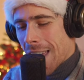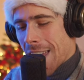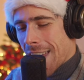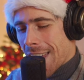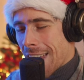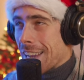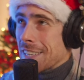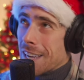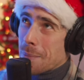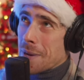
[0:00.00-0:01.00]

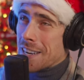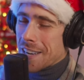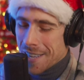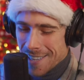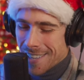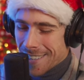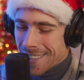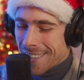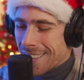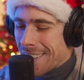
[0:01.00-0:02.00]
And I mean,
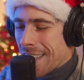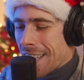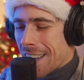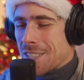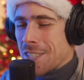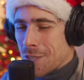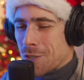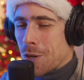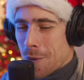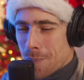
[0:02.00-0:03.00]
I see
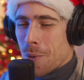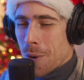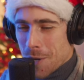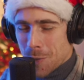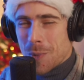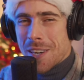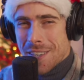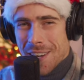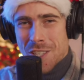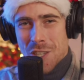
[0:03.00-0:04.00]
certain points where
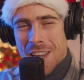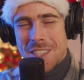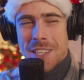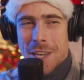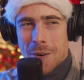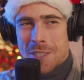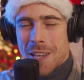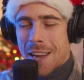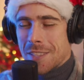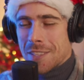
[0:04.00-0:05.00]
they change the lyrics,
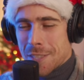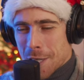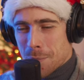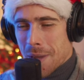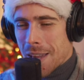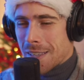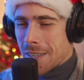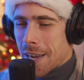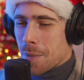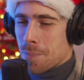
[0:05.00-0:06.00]
like the six-pack,
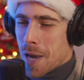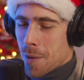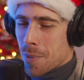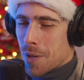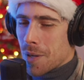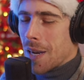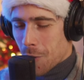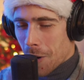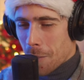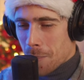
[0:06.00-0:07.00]
like the paper,
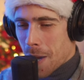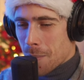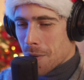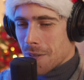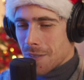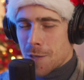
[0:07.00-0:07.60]
toilet paper.